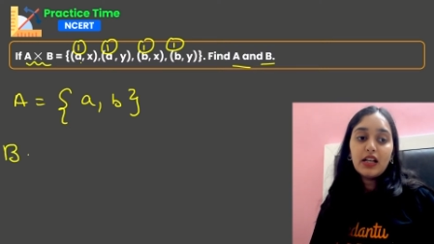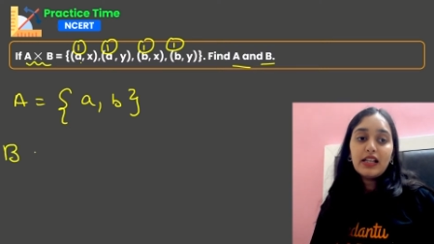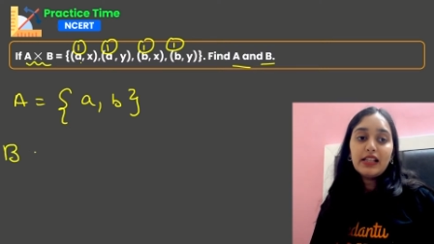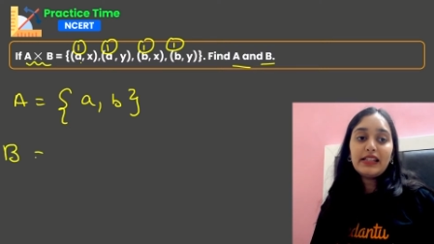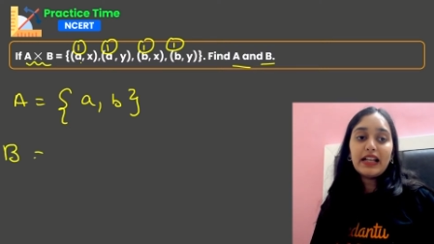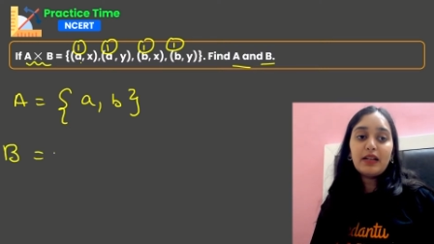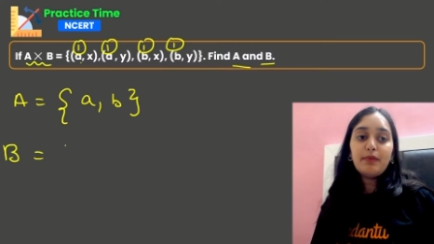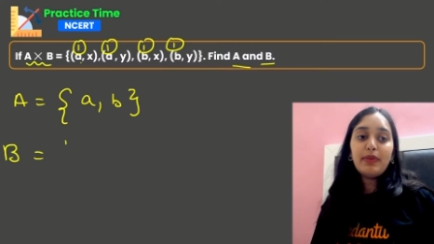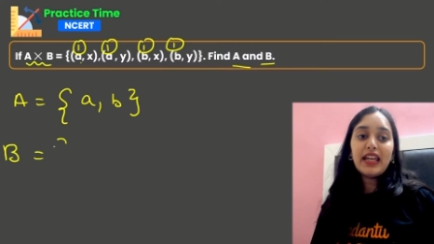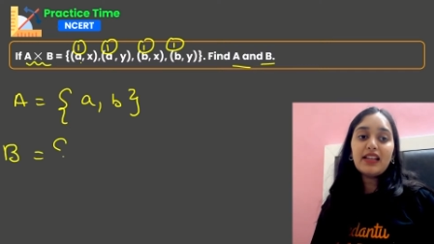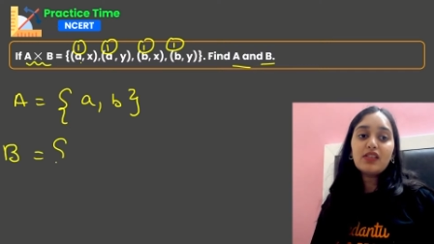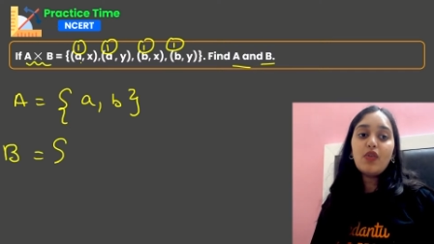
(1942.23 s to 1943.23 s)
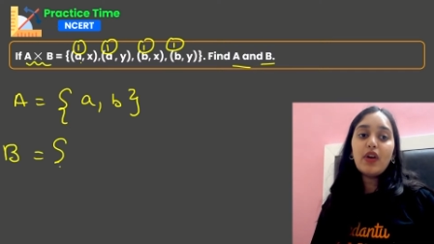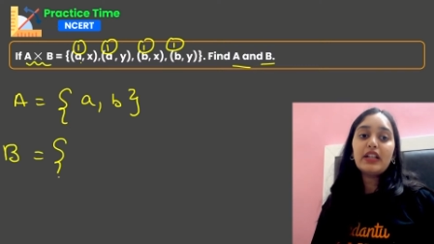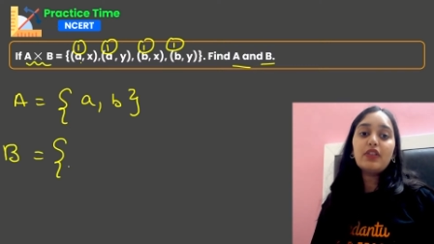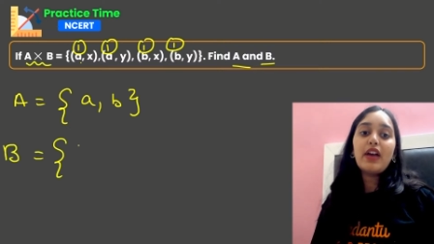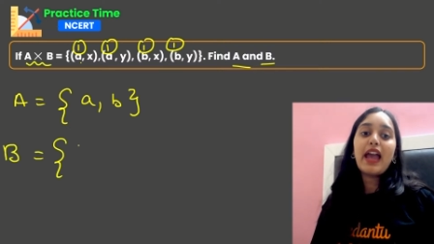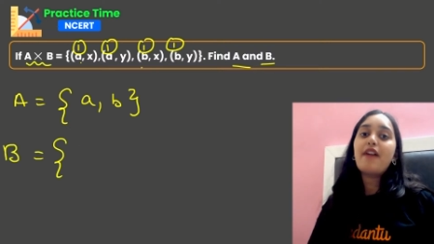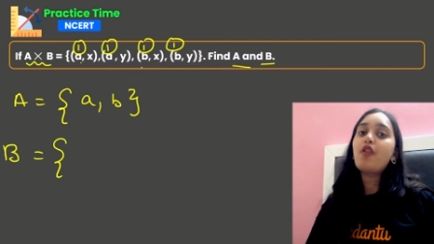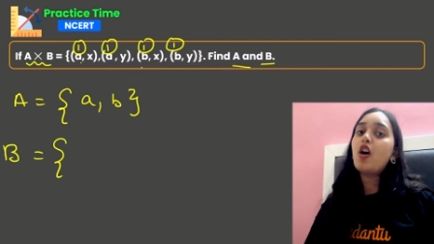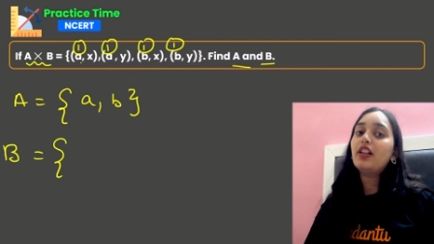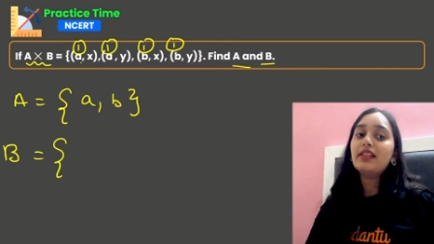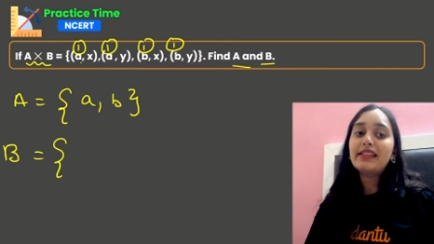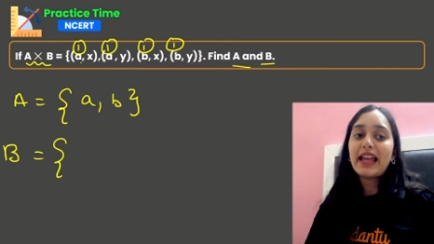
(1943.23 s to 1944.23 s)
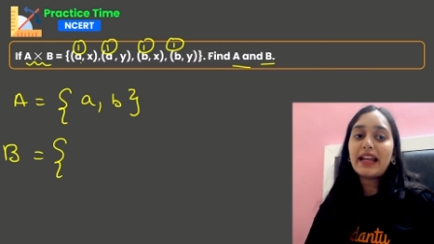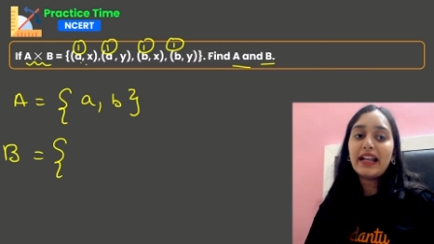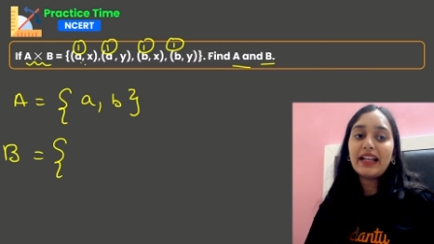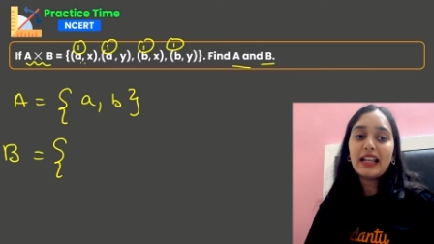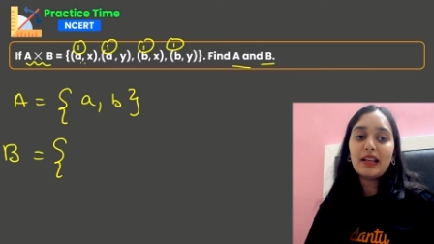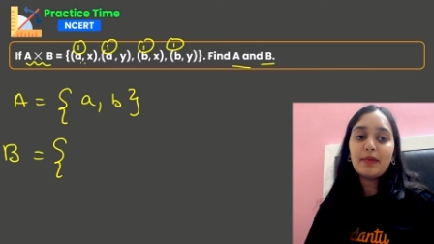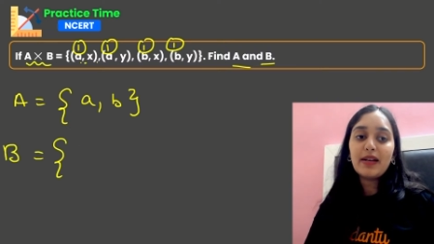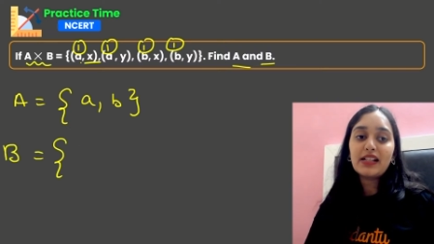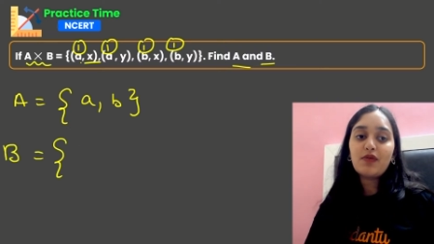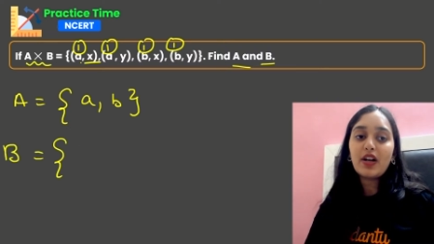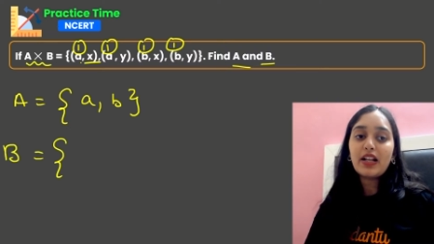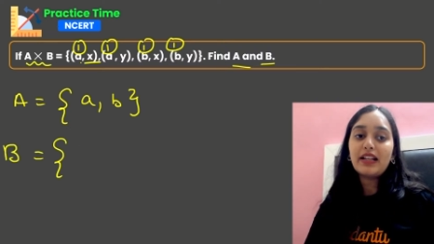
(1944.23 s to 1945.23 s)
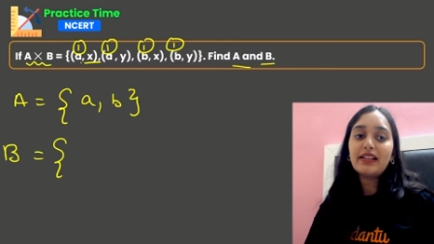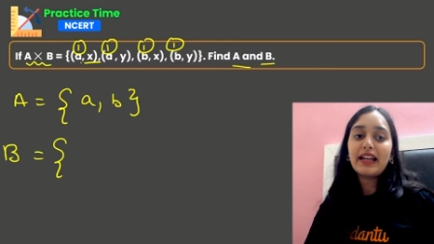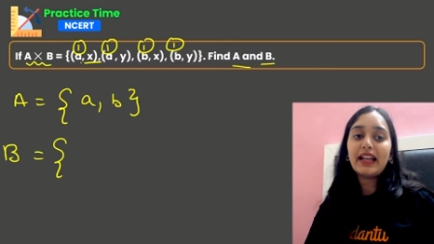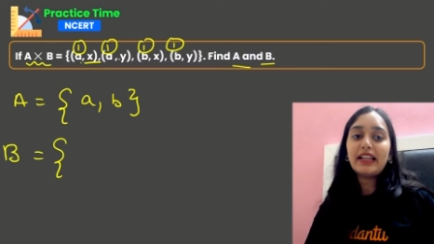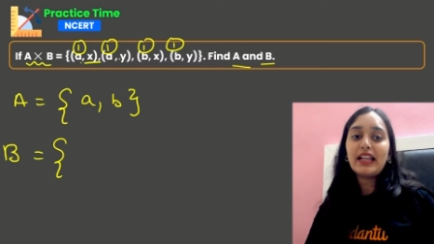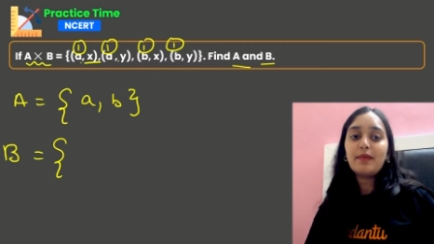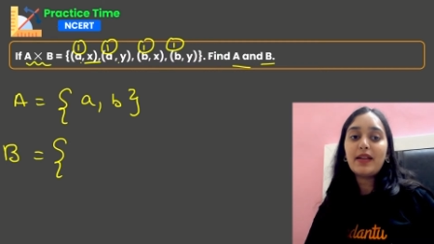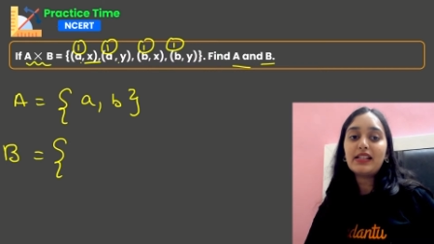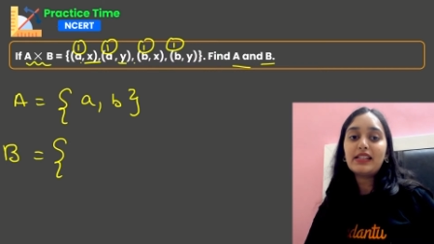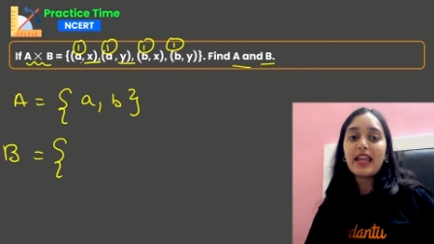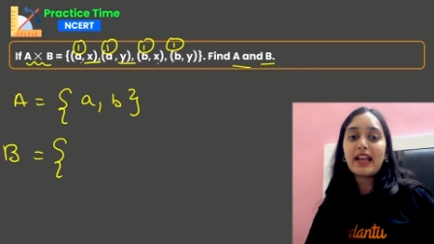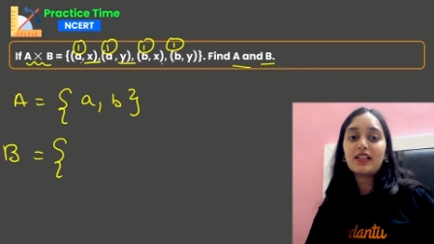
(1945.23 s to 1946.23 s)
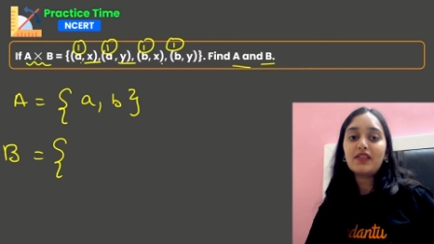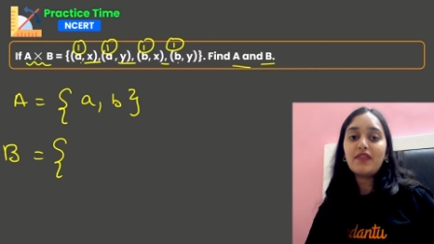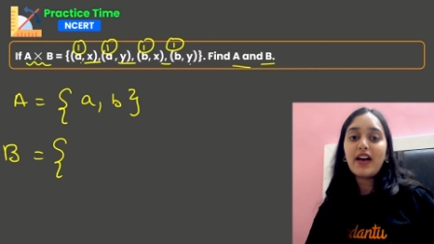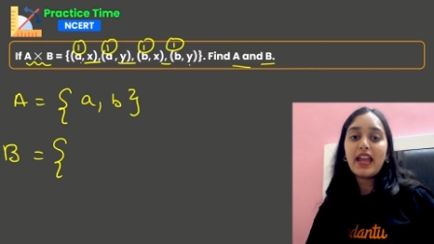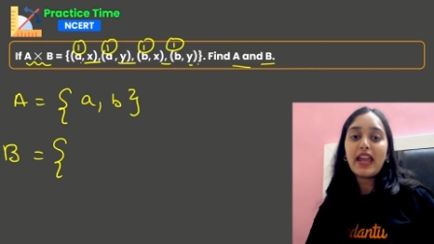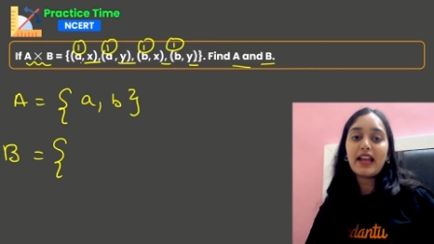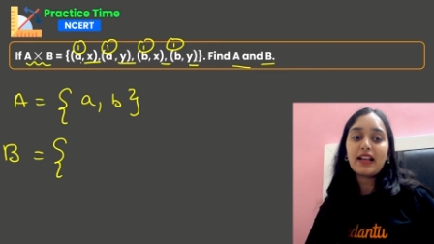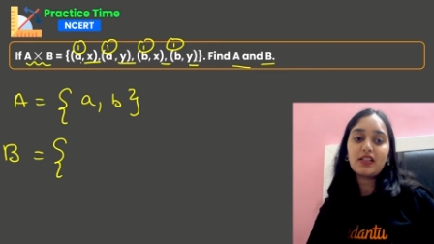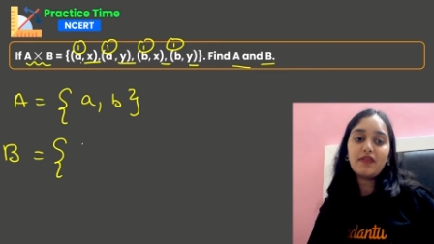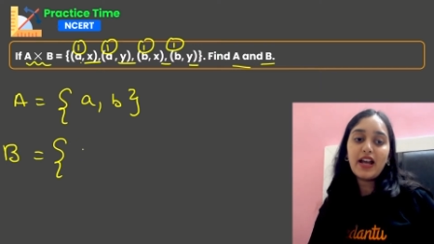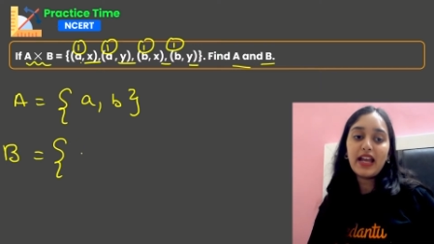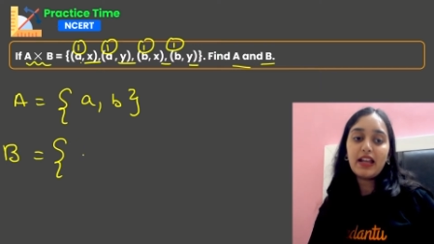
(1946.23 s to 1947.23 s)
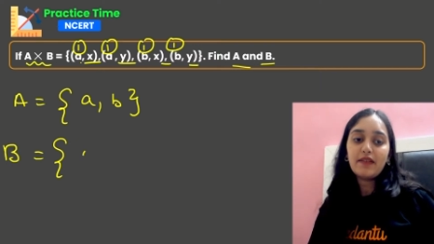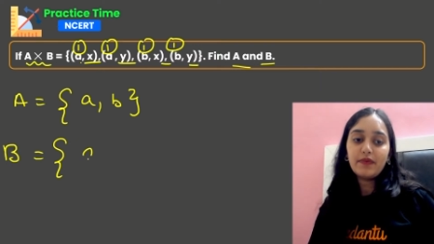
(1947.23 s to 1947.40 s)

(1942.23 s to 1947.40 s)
Set B is going to have all the second elements. What are the second elements? X, Y, X, Y.